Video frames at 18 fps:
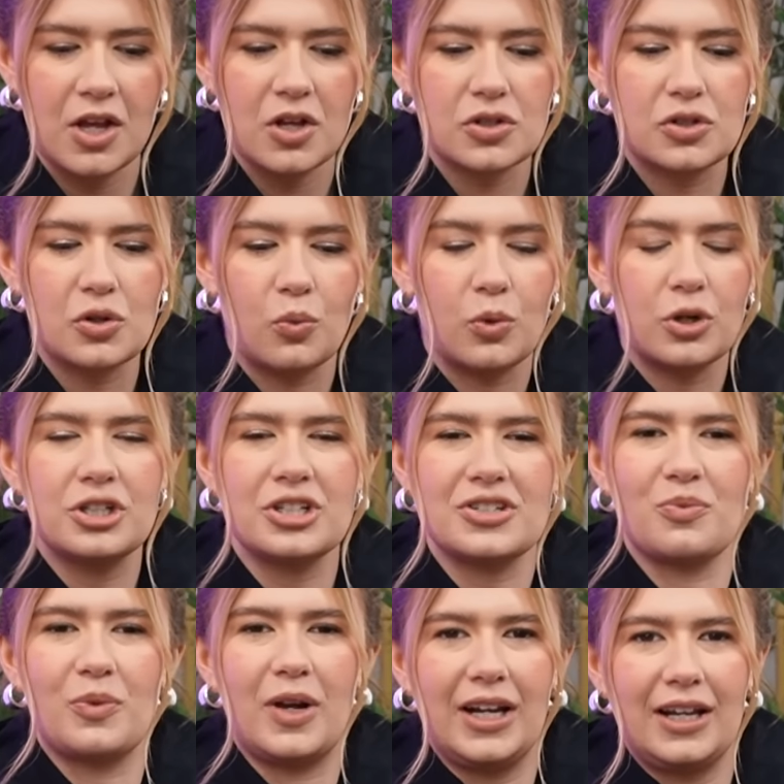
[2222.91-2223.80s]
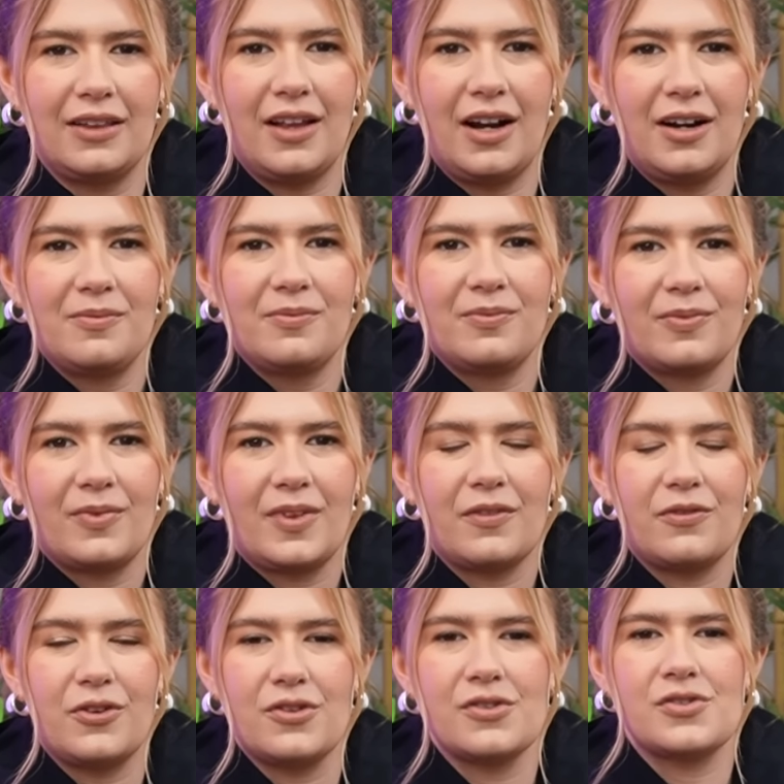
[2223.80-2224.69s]
So we're just waiting there
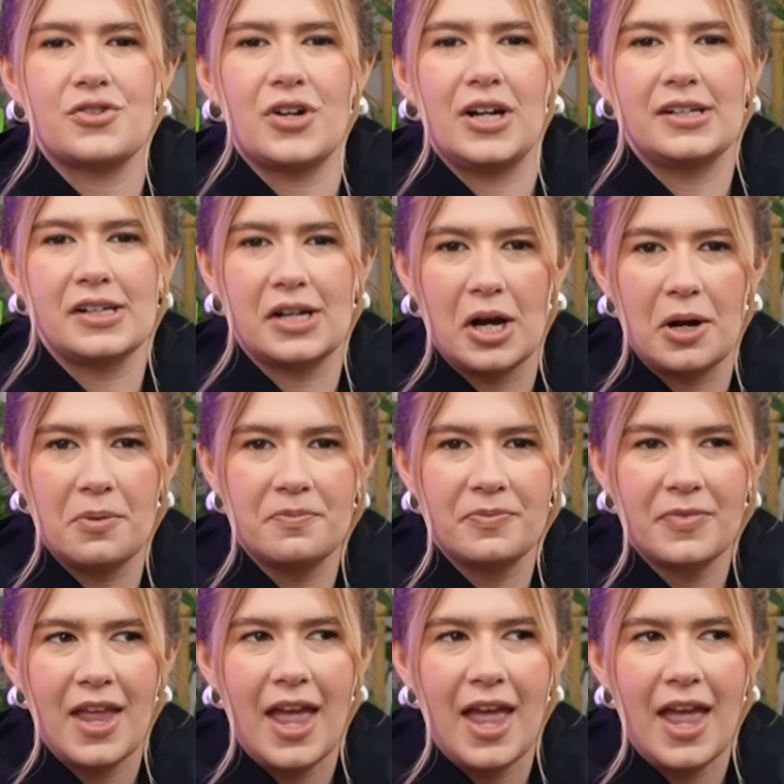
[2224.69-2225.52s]
for this train to come.